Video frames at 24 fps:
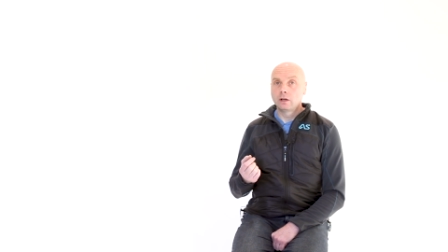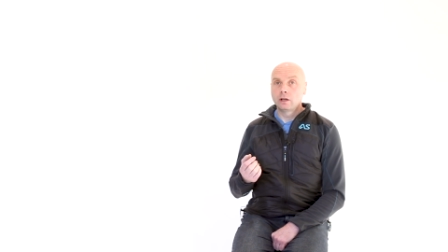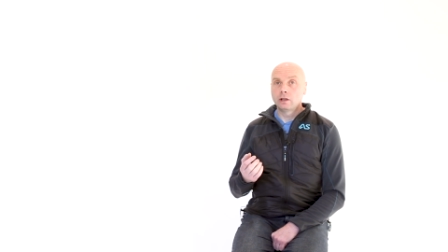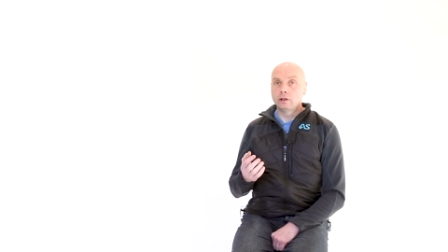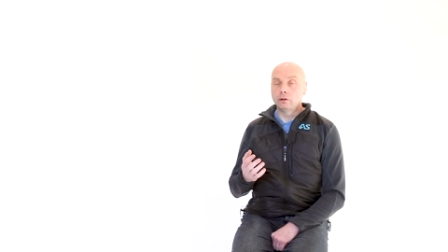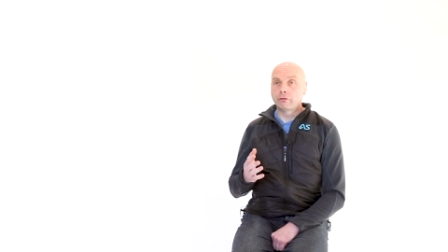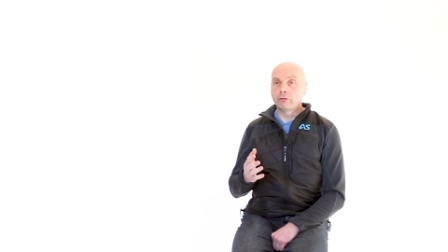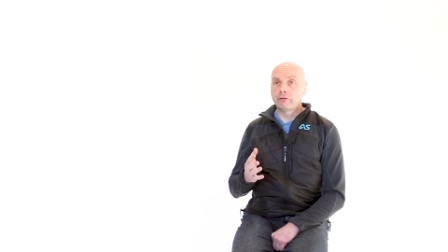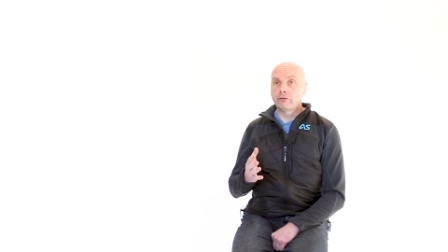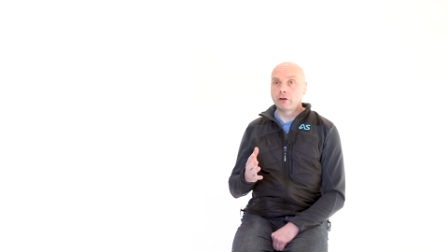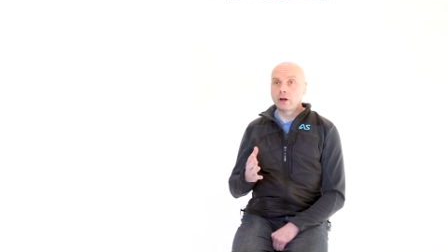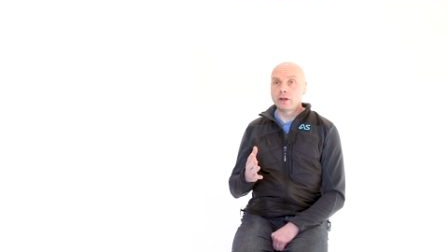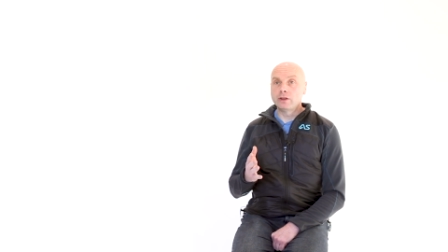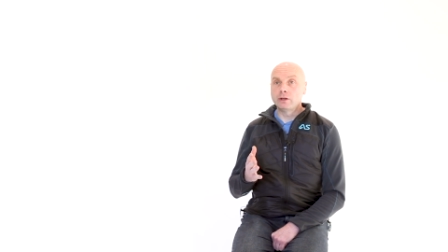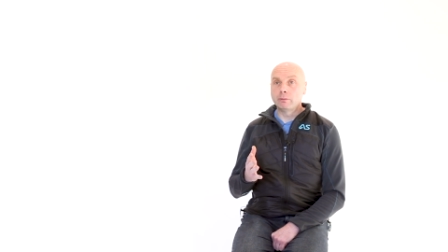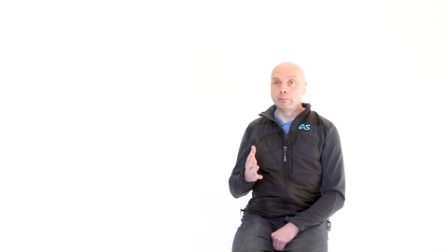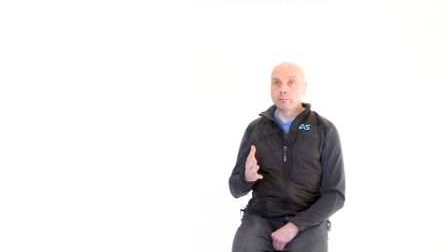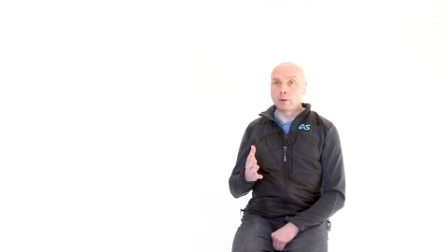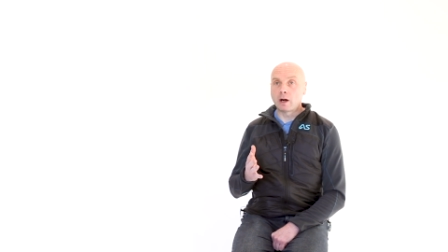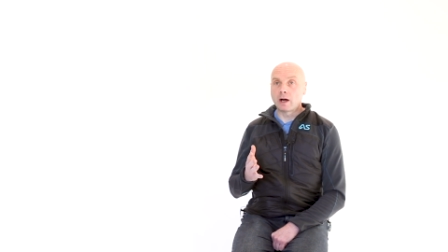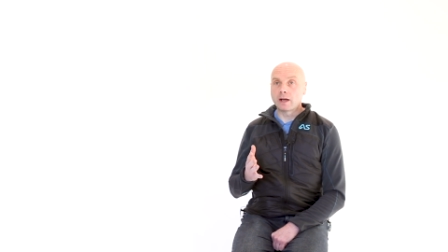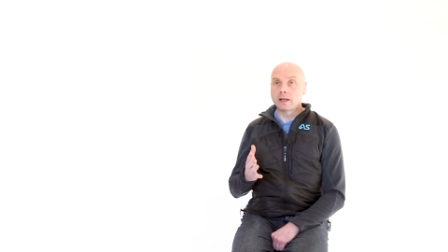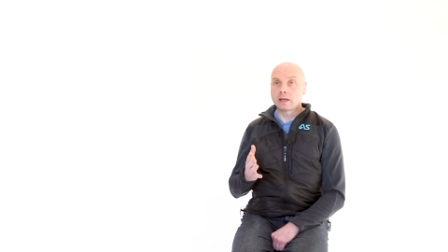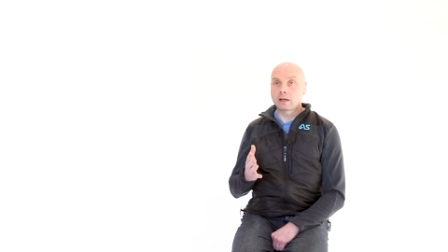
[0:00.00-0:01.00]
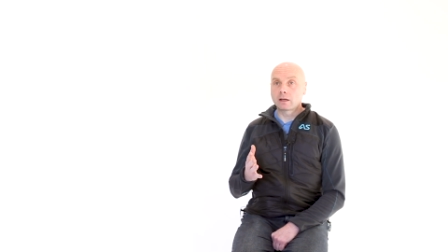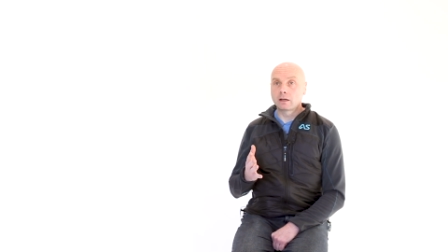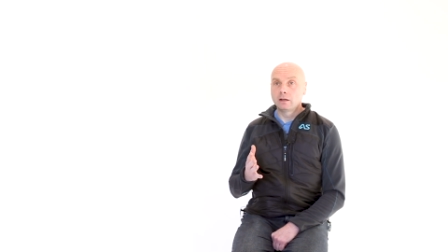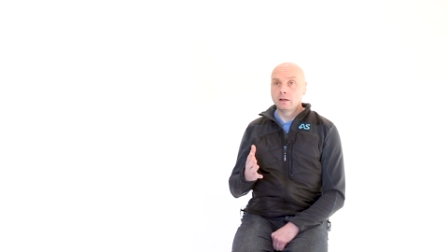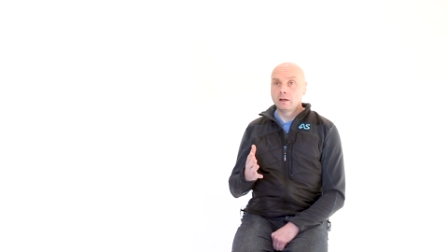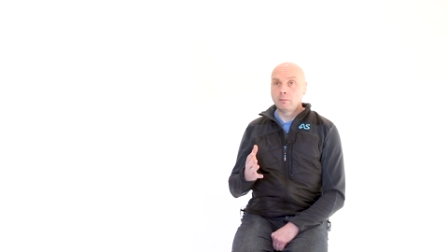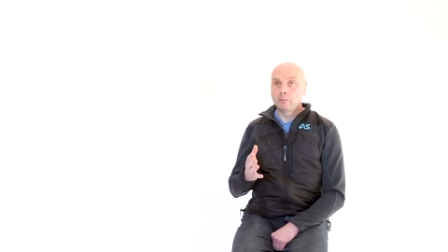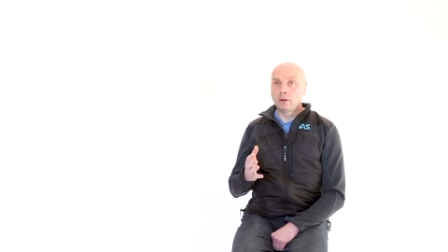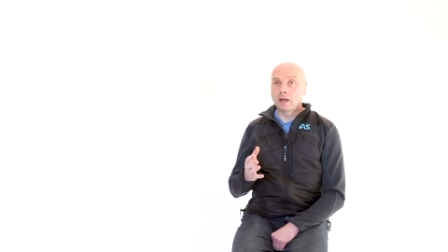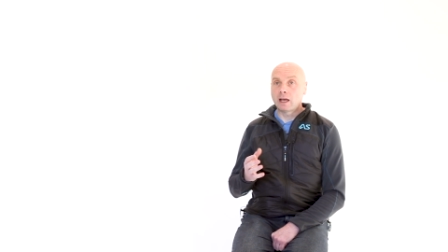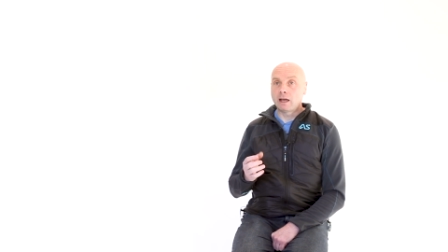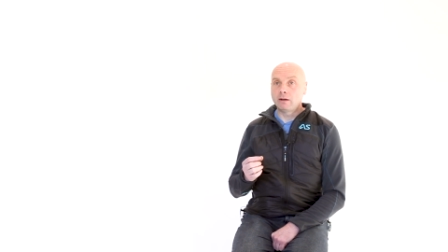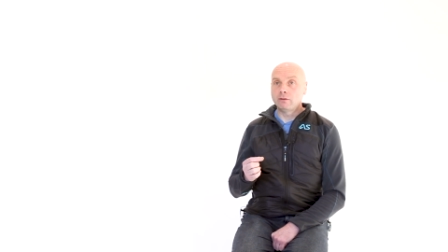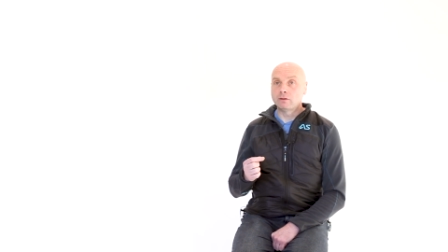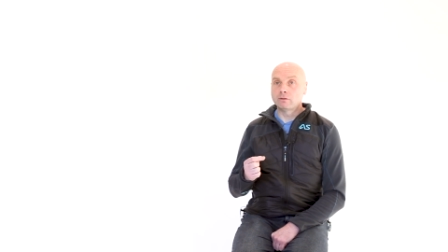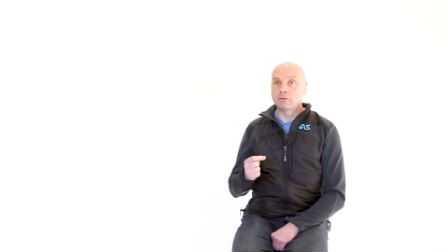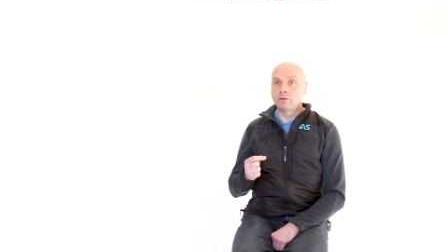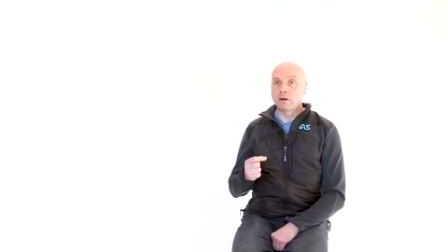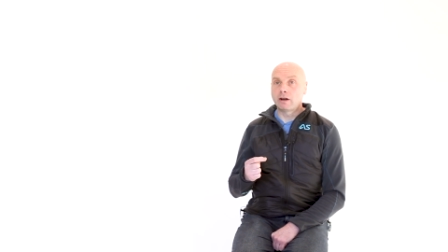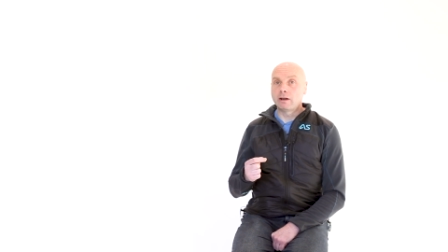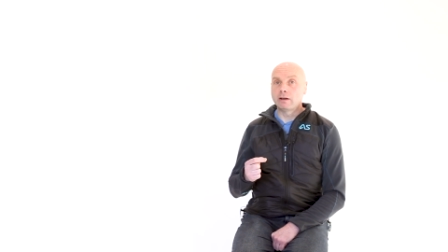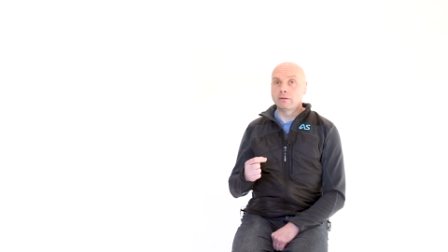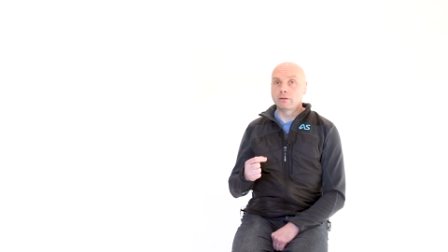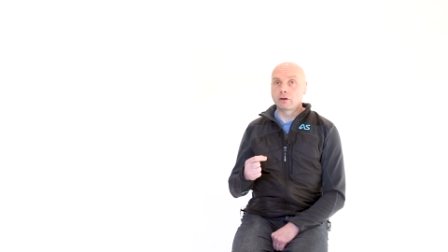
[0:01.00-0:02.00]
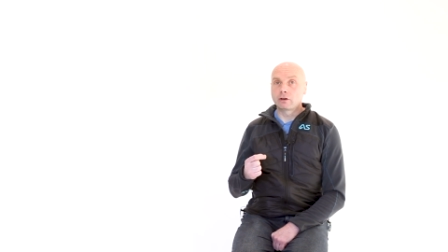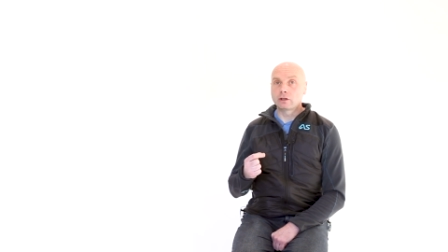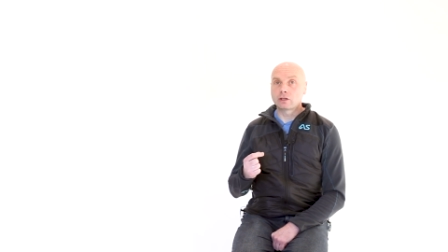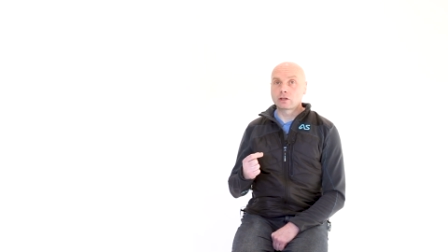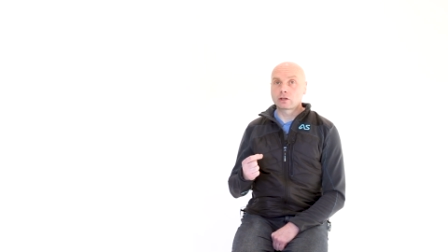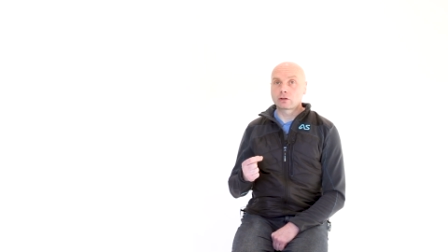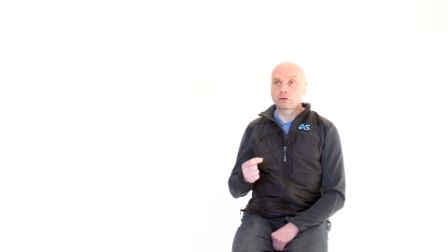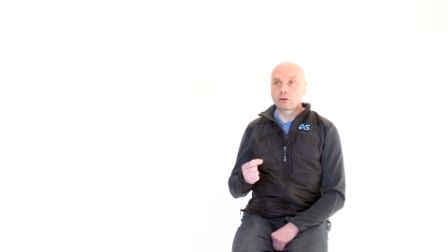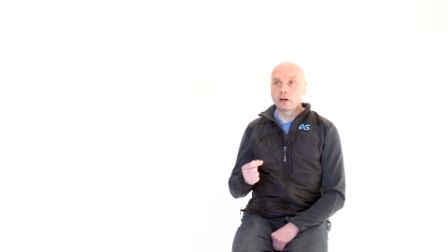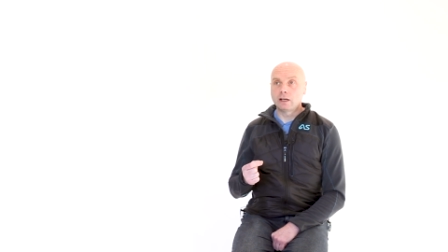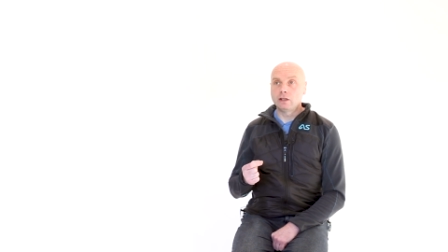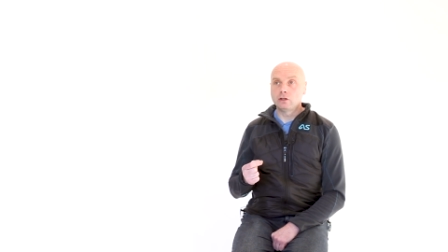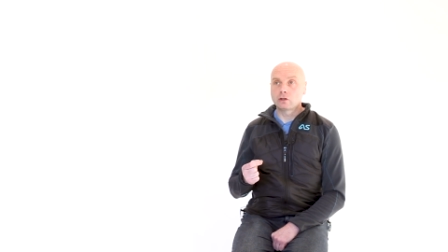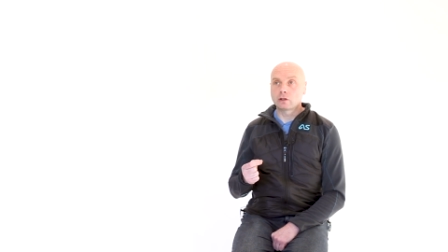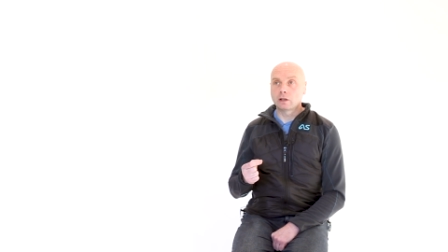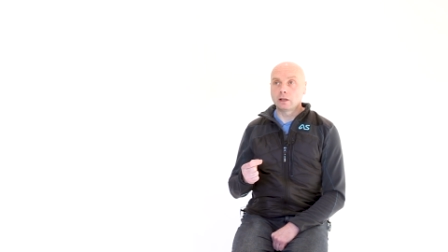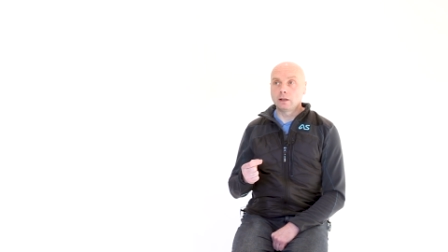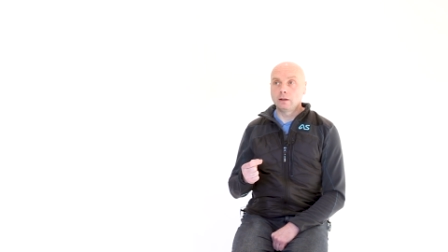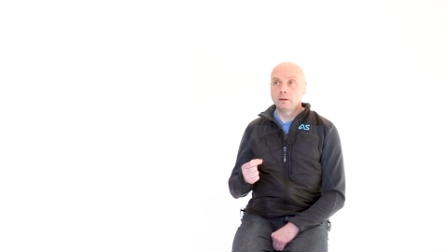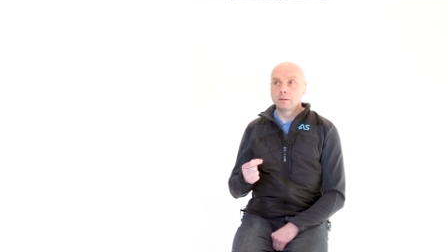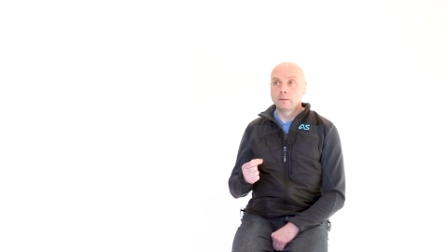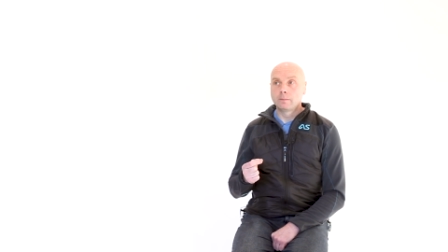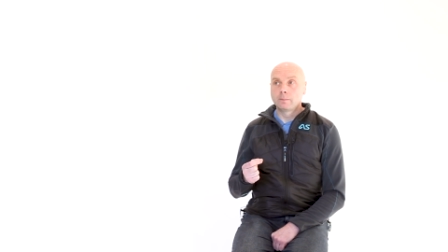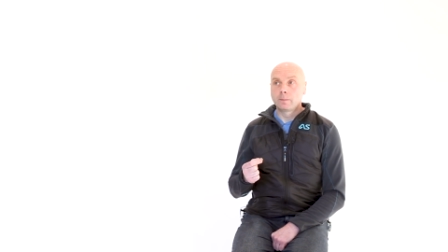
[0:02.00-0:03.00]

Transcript: you'll find the bike behaves very, very strangely.